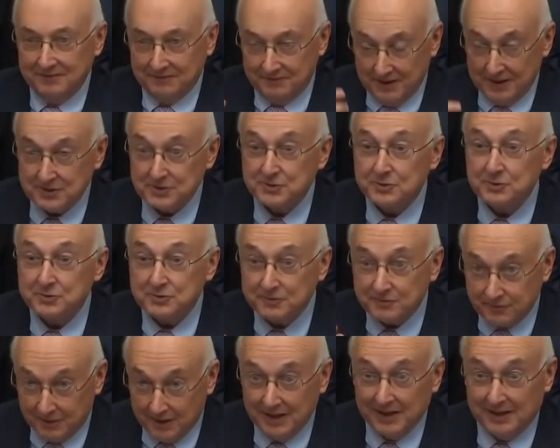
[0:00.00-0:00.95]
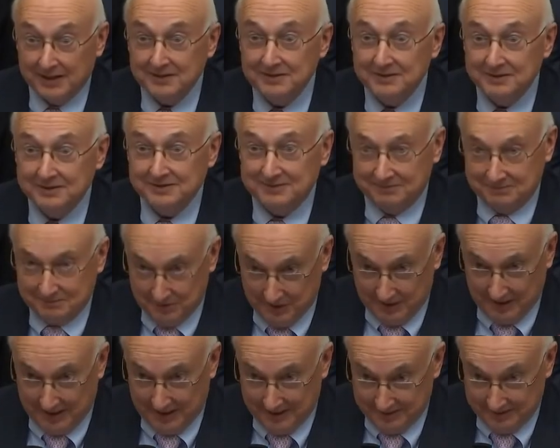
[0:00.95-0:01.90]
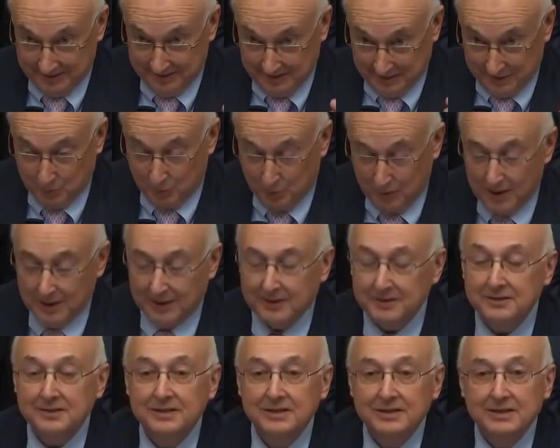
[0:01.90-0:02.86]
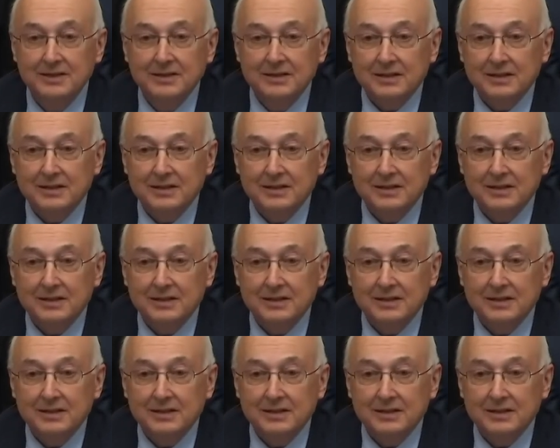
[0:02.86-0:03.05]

investors fled, that is a run,